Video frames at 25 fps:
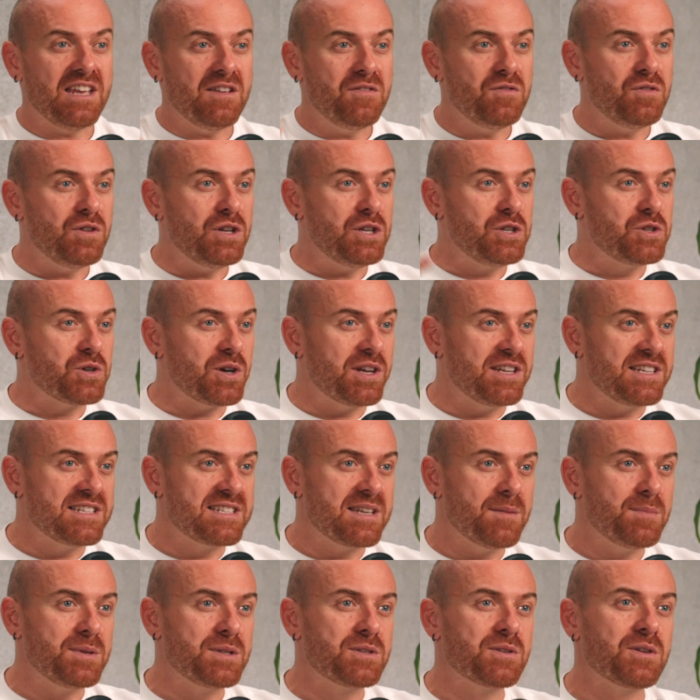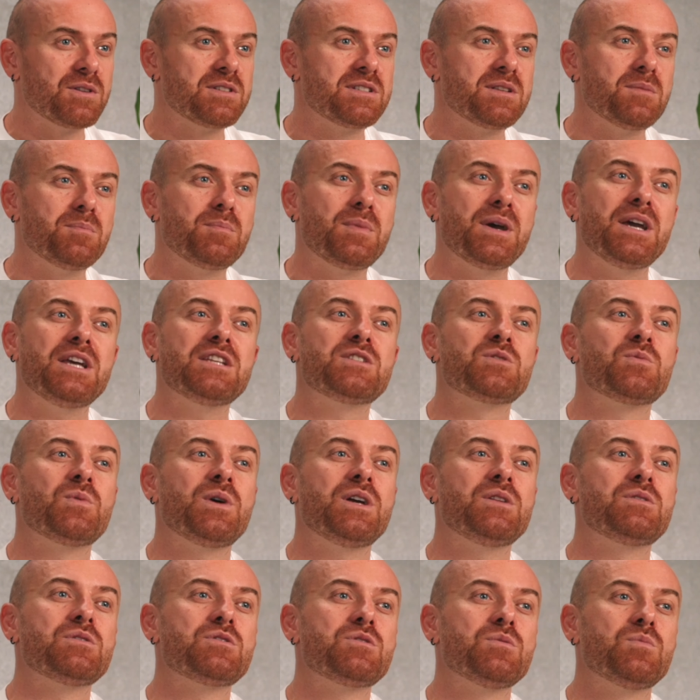If you enjoyed this episode, the best
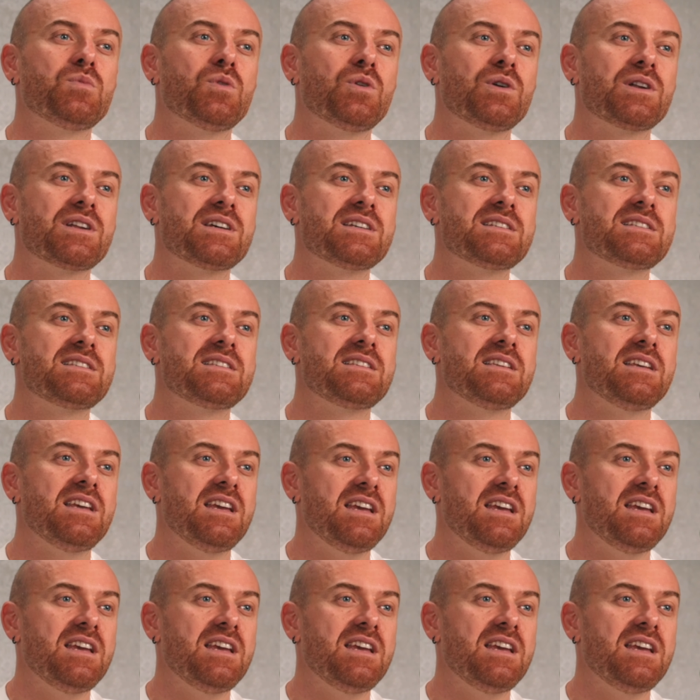way to support us